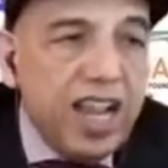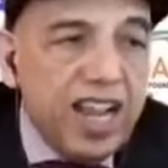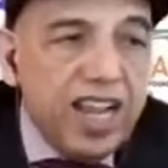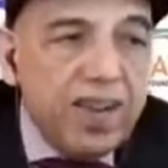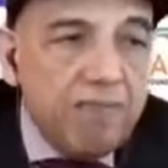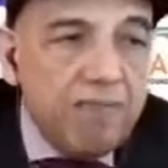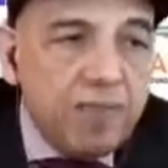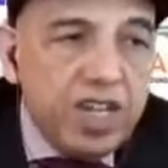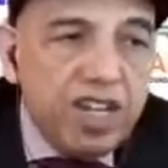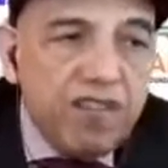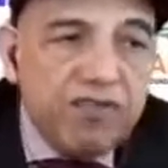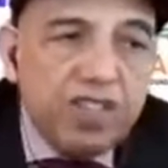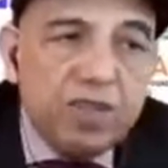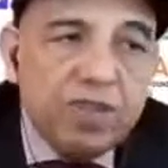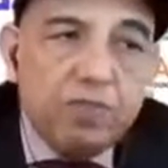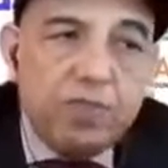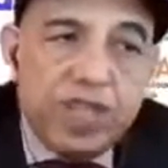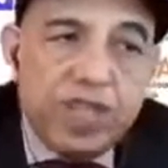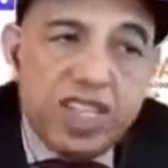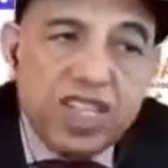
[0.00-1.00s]
MBA with
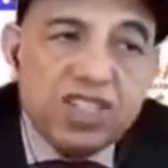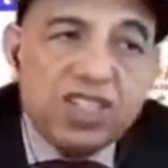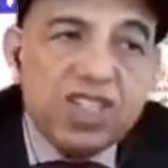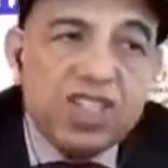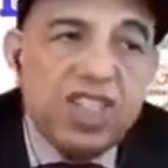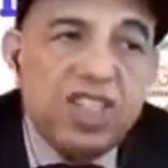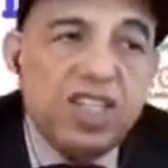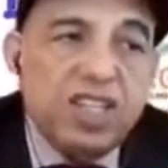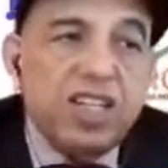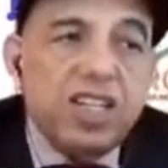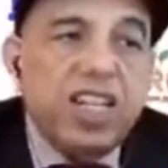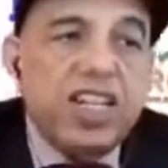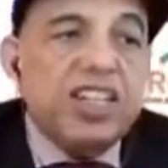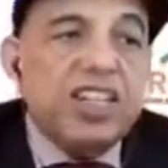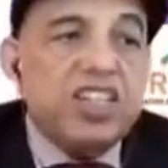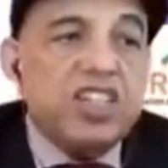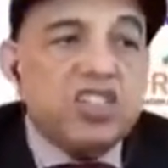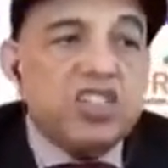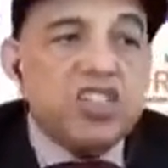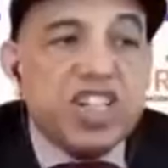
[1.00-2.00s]
PhD
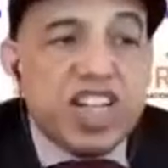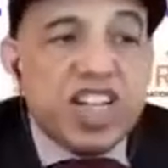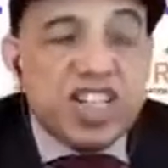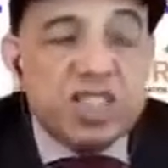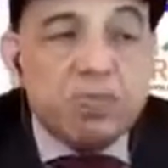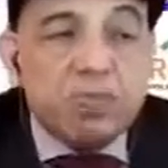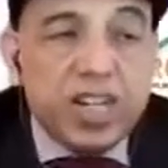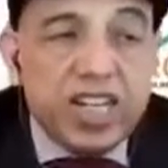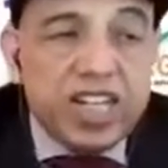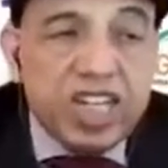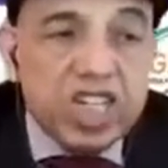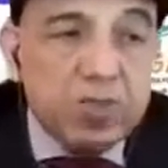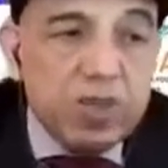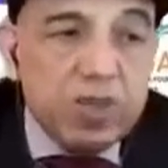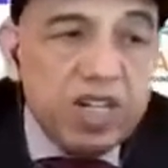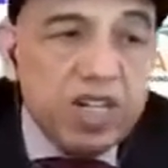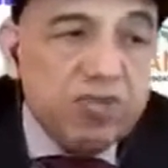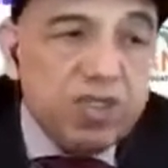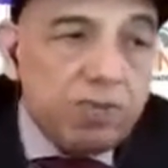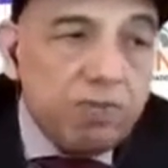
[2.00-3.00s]
in stress
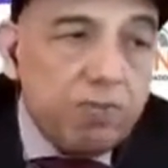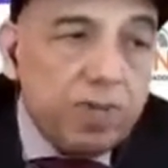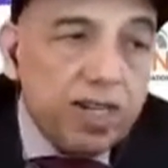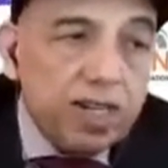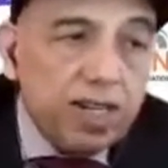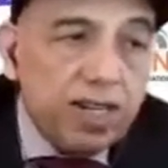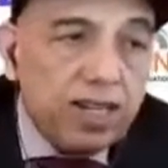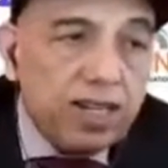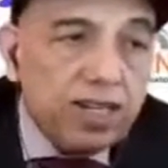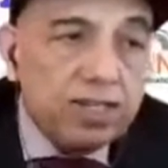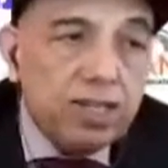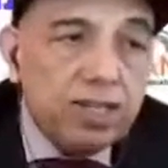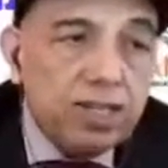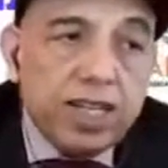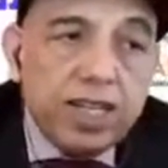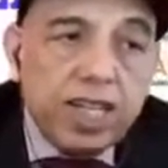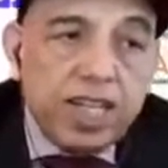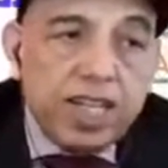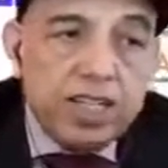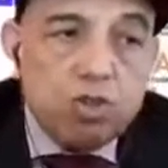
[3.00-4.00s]
management from Banaras
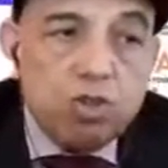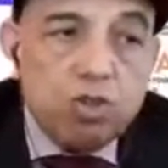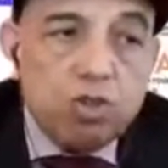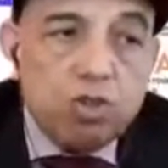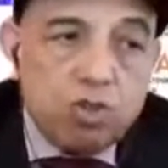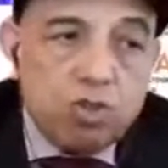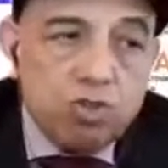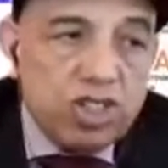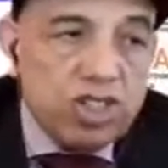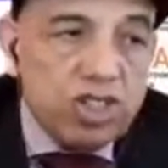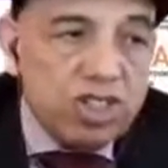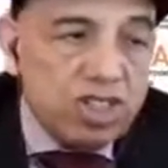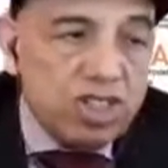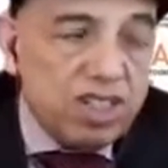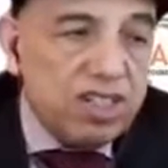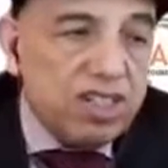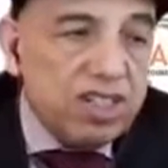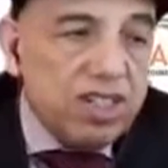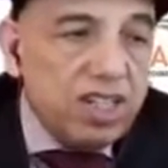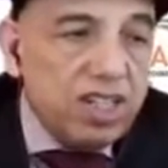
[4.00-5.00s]
Hindu University.